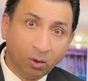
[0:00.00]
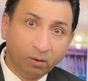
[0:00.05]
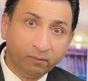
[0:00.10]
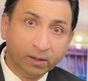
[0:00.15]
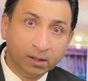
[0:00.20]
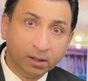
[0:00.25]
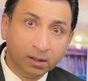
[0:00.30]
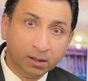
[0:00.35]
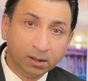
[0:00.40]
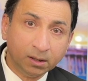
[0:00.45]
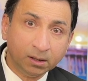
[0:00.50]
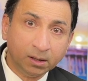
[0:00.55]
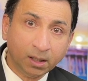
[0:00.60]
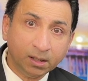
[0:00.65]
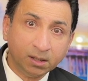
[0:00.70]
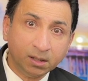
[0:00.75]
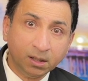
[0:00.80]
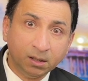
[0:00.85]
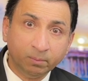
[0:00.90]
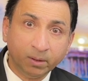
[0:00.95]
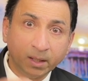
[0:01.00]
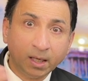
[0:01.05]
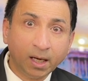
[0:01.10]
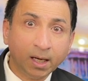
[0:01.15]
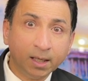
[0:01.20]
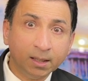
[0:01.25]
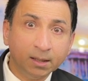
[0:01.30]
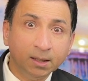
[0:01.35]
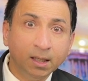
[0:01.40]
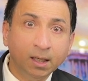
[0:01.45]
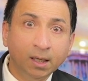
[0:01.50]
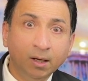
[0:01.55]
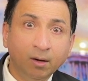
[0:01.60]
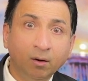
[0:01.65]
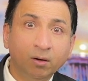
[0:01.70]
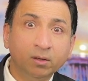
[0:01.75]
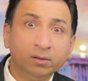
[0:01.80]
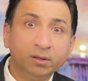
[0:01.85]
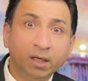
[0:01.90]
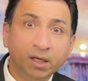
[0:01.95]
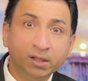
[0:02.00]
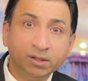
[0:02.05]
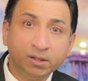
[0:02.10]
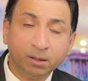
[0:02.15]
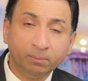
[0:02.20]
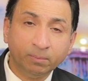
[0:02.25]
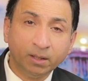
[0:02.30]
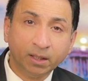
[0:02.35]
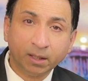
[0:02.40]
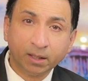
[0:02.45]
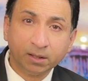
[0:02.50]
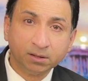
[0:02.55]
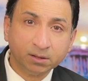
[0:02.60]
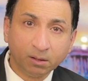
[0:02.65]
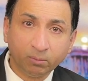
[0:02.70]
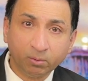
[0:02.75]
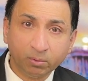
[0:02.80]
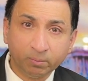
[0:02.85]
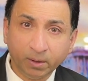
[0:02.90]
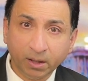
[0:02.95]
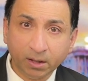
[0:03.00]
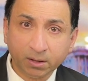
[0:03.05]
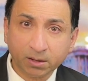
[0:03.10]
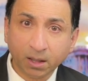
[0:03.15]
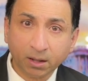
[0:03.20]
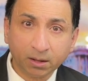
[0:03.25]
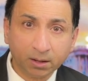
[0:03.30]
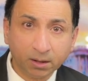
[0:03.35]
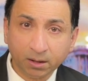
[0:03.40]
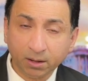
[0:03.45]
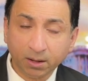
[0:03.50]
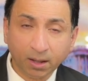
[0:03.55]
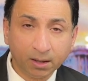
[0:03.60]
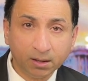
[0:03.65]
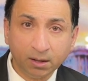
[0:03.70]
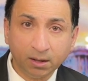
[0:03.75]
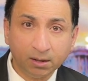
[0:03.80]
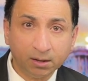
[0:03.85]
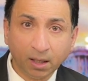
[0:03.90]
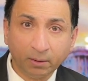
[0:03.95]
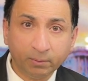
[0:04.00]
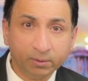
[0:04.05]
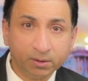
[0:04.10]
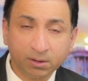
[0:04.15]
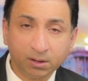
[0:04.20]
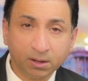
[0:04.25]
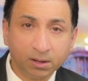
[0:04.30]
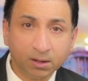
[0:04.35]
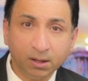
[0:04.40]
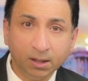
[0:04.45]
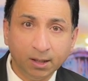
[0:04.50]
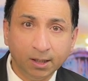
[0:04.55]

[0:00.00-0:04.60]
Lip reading: COVID-19 began, all the Asian Americans that were being targeted. I think that was